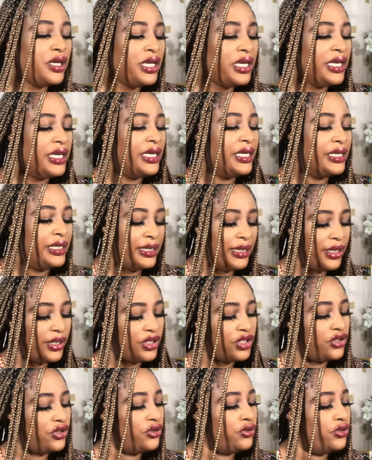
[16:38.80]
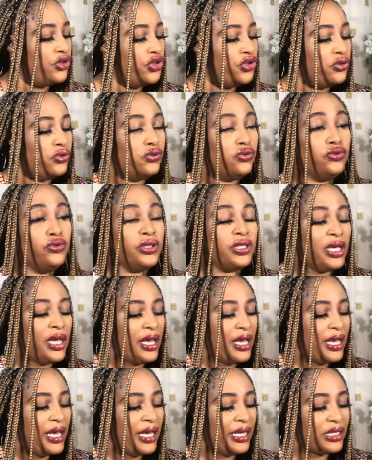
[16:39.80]
easy to use.
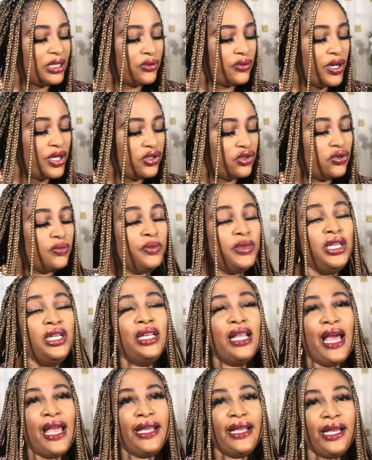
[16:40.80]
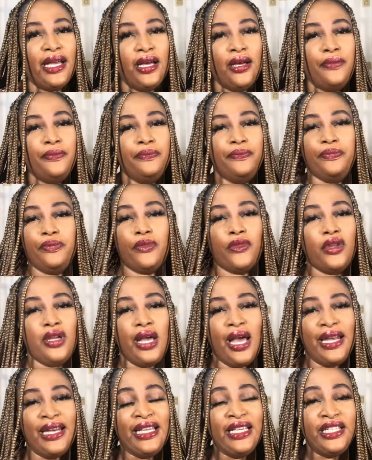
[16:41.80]
It's going to be like um
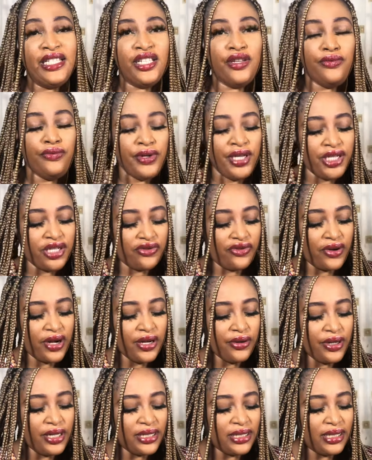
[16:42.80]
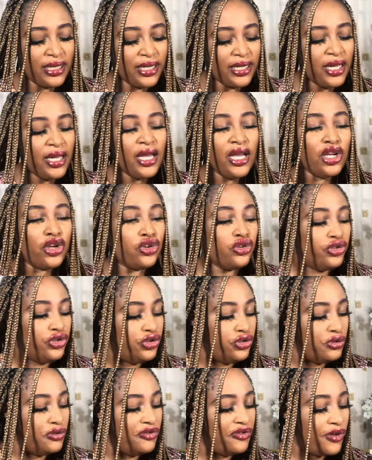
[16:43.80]
an easy reach fragrance that could
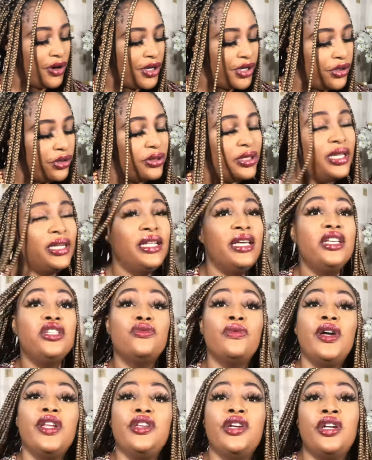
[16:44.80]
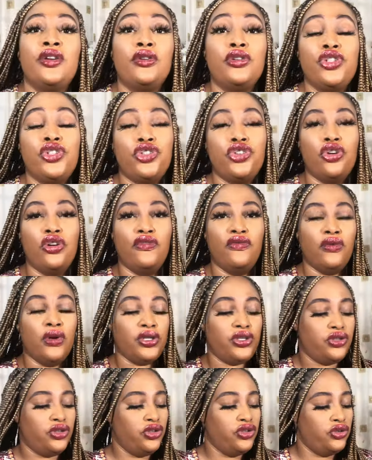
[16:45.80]
do for, you know, the days when you're not sure of
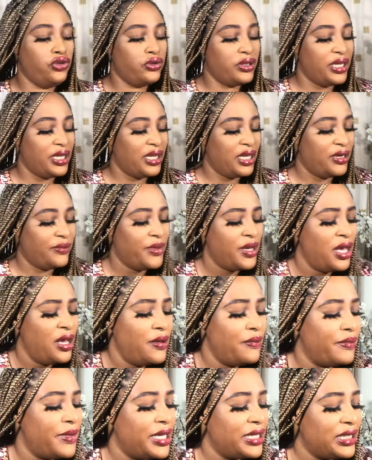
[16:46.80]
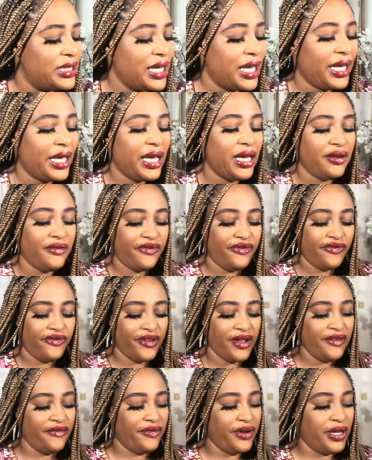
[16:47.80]
what to use. And then my second
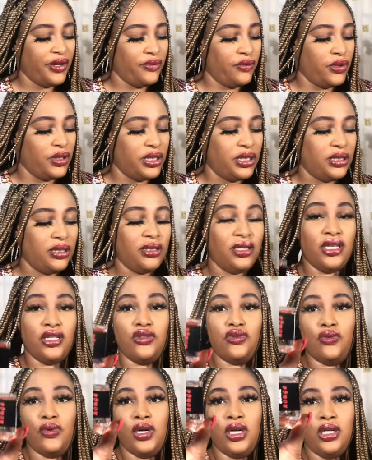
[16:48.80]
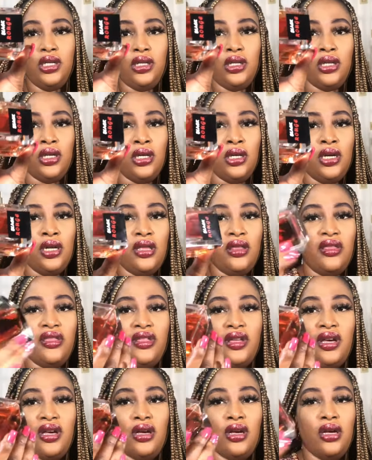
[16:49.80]
favorite was this one,
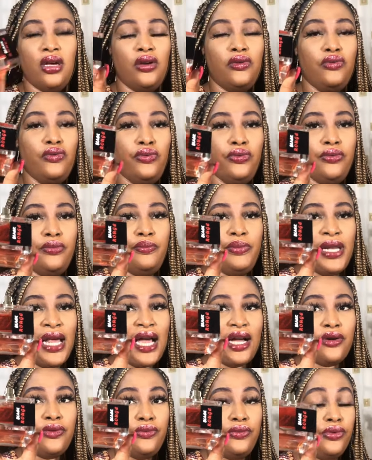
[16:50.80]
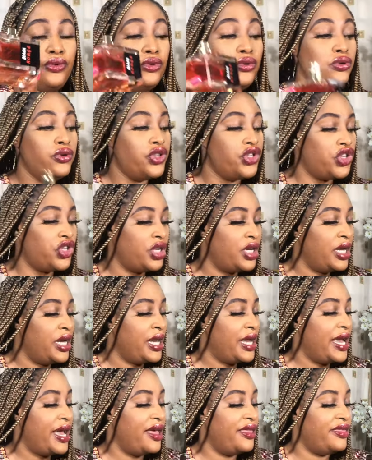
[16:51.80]
the Black Rouge,
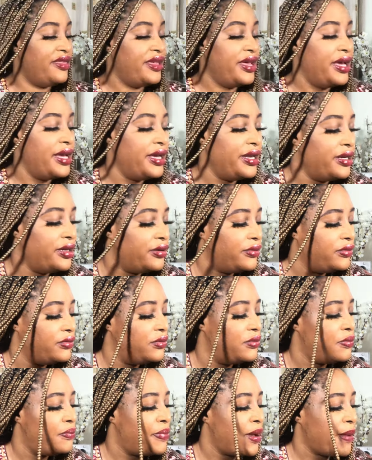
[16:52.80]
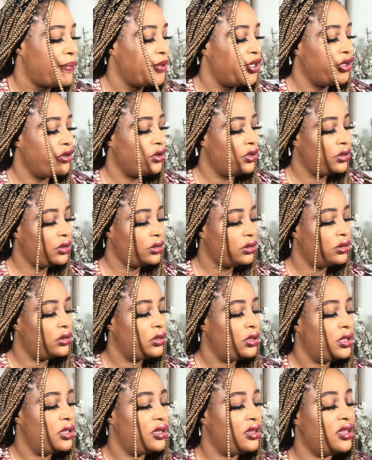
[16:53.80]
and then Papillon,
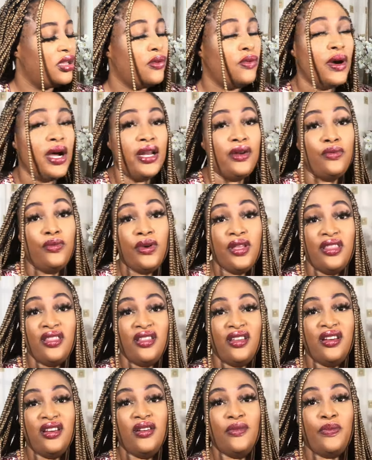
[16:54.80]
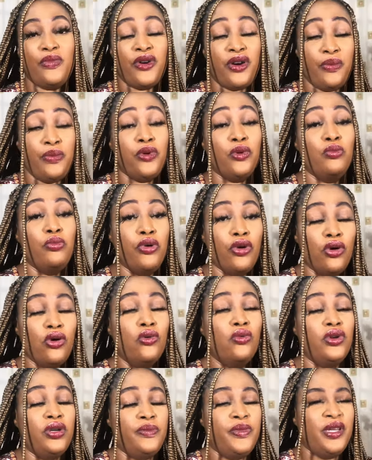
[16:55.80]
the one with the purple bowl,
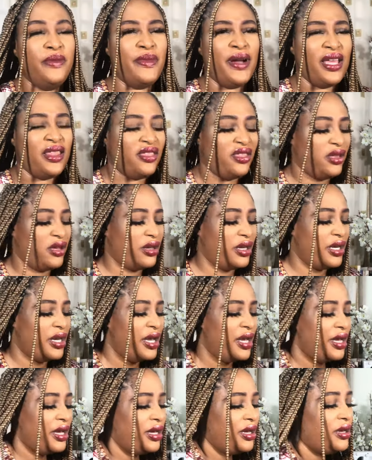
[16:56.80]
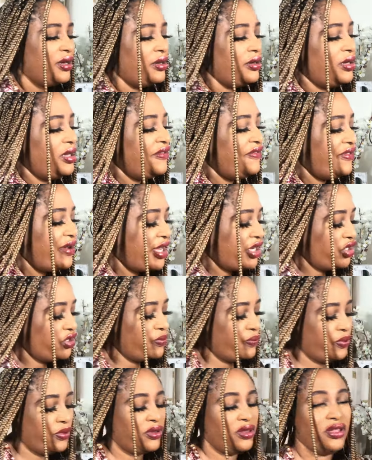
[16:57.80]
would be my third, if I
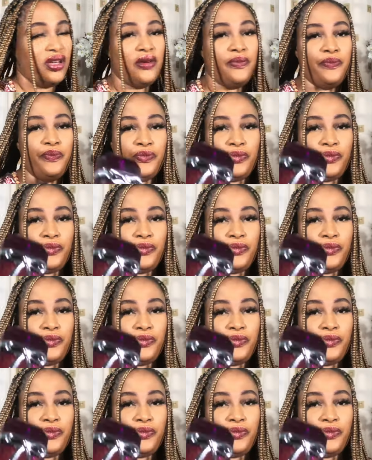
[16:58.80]
should put them,